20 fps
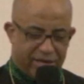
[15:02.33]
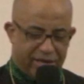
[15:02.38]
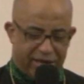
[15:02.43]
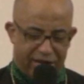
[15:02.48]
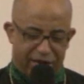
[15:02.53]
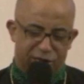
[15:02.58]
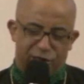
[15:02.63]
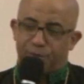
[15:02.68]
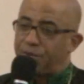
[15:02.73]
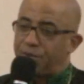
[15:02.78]

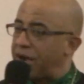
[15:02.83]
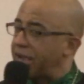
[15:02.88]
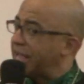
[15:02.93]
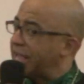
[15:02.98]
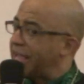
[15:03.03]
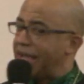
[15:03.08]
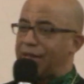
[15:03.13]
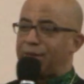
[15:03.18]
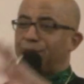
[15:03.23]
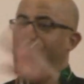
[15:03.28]
And departed.
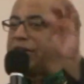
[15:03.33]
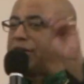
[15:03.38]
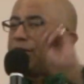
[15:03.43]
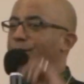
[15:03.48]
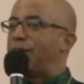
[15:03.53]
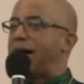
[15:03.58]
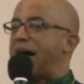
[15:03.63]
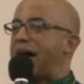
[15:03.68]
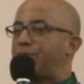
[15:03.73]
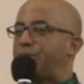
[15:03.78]
he hadn't been
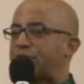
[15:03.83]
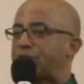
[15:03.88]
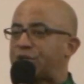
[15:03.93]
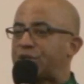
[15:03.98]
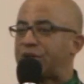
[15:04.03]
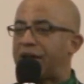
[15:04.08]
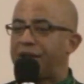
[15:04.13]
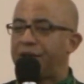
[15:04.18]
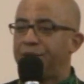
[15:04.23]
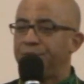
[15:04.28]
to Bible
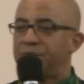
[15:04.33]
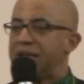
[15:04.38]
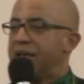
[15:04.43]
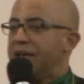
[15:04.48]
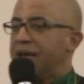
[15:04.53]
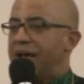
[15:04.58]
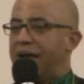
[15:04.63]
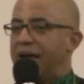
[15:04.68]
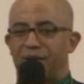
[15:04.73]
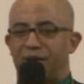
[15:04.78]
study,
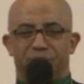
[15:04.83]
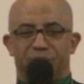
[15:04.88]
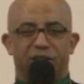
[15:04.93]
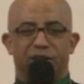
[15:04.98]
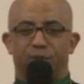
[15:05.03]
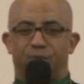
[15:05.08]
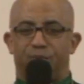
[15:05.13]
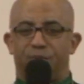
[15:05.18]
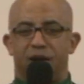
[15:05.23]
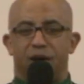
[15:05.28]
hadn't
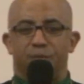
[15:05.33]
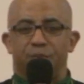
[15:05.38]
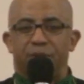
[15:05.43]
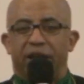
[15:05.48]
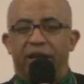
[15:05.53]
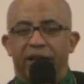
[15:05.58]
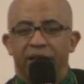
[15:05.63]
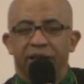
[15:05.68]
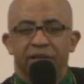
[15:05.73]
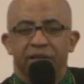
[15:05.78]
been to prayer
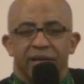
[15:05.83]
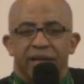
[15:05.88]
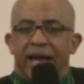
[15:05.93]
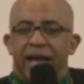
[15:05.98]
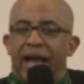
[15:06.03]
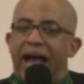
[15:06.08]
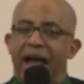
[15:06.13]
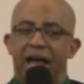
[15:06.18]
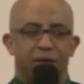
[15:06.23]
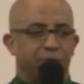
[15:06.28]
meeting,
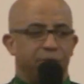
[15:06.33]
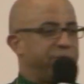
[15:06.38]
hadn't